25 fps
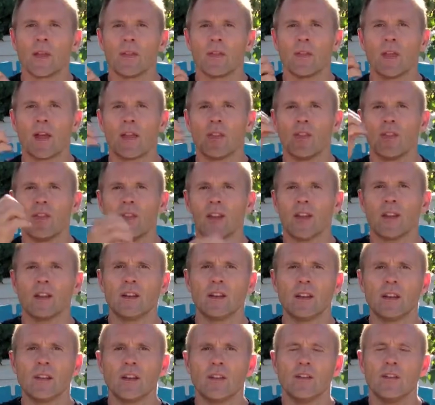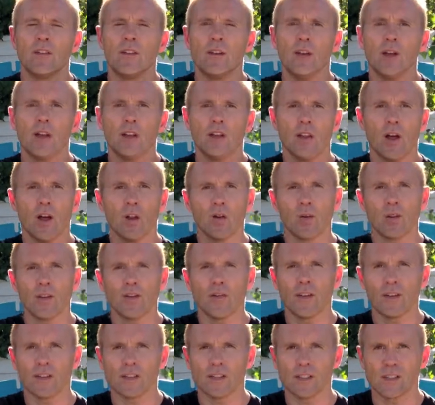that then not only
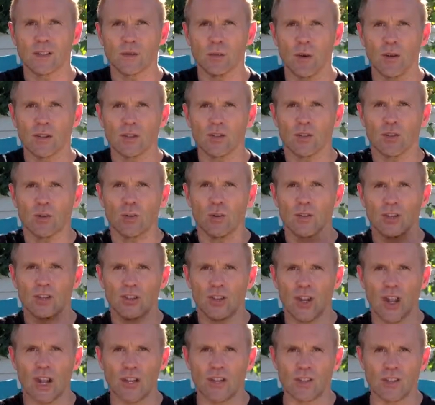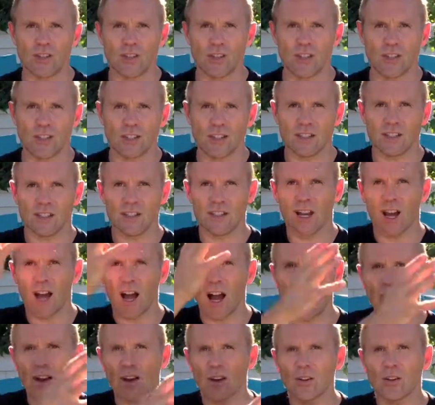fixes the muscle, but changes the
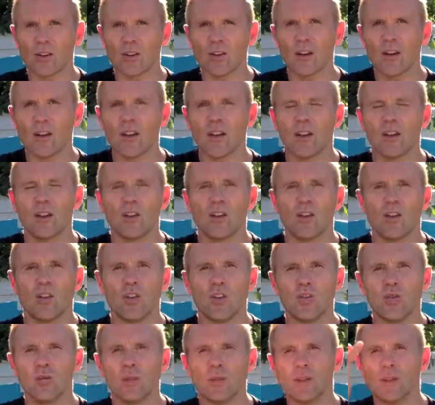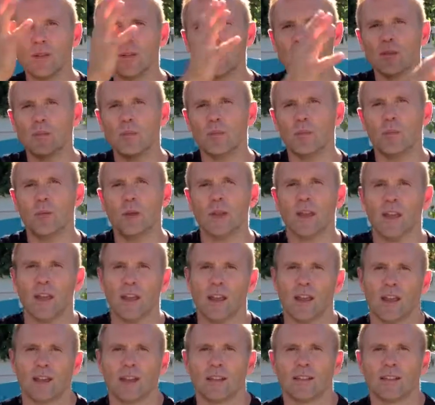entire human being.